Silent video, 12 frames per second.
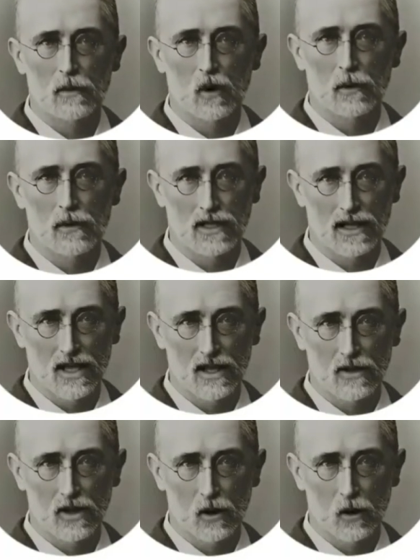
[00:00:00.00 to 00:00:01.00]

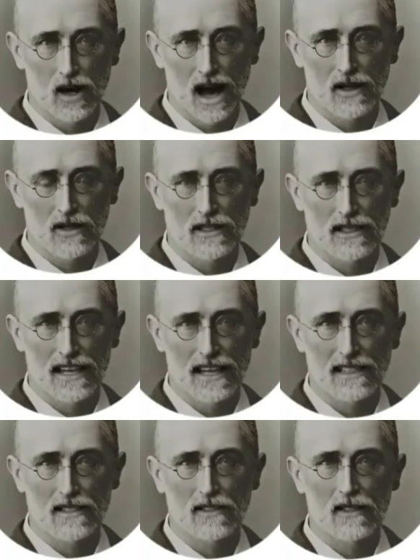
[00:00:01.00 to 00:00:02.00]
Proposition 2
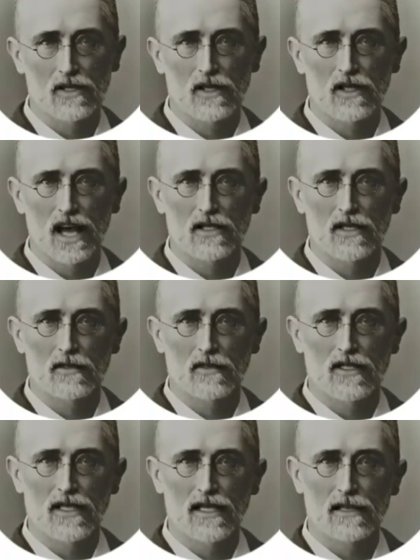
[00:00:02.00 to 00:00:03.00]
guarantees the
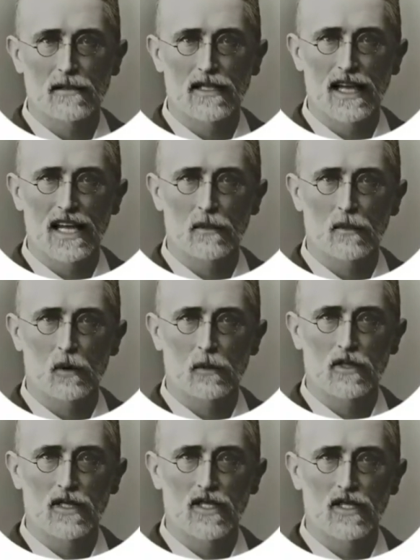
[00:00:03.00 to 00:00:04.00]
surjectivity, and
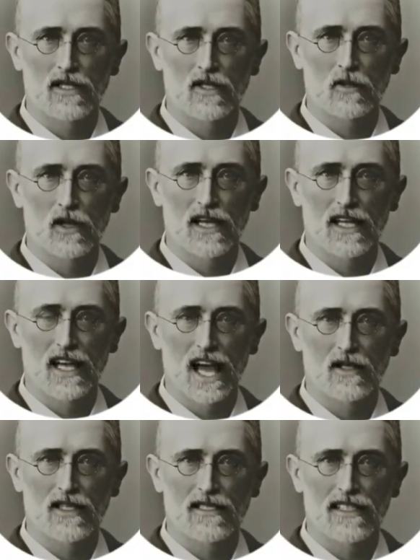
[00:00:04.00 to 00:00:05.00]
proposition 3
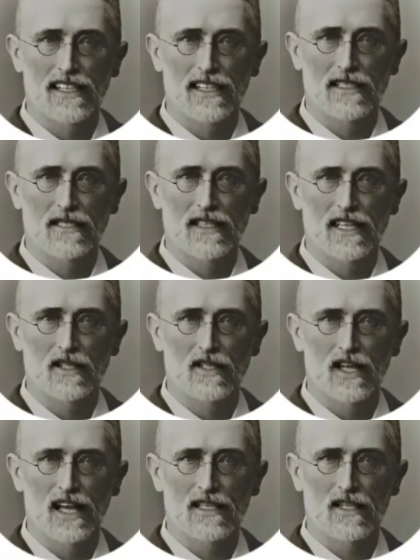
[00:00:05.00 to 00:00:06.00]
guarantees the
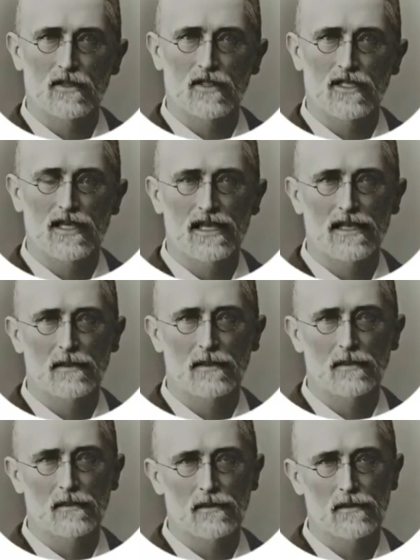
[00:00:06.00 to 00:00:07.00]
injectivity.
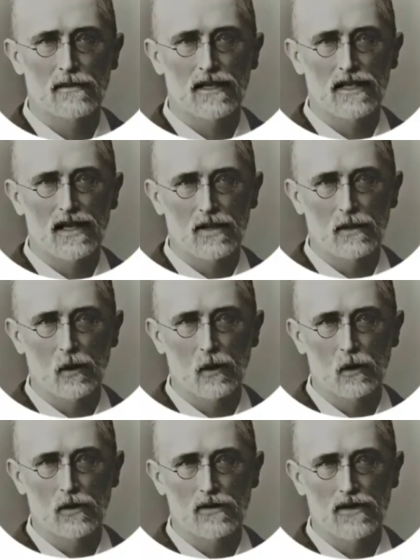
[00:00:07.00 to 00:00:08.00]
This
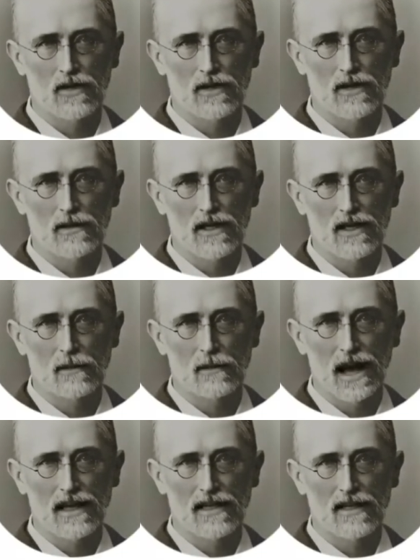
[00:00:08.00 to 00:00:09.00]
proves the
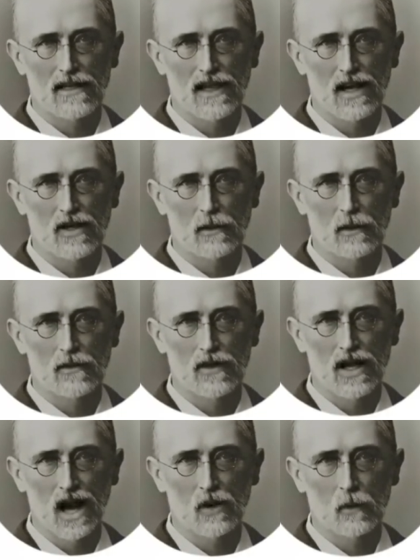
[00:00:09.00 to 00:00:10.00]
main theorem of
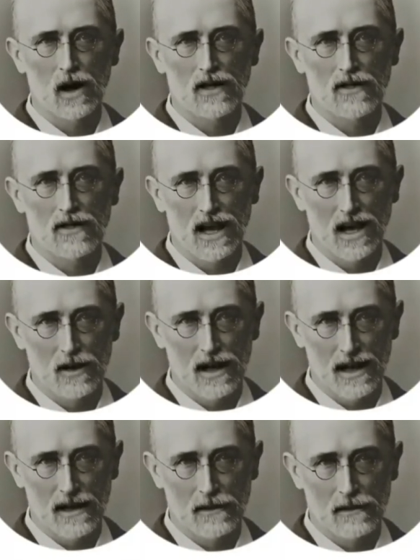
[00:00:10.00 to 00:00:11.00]
the Galois
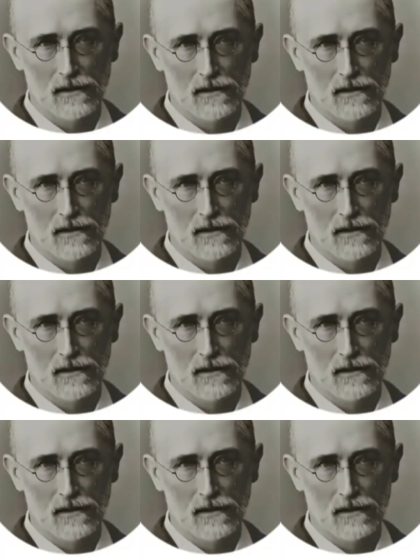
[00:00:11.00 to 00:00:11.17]
theory.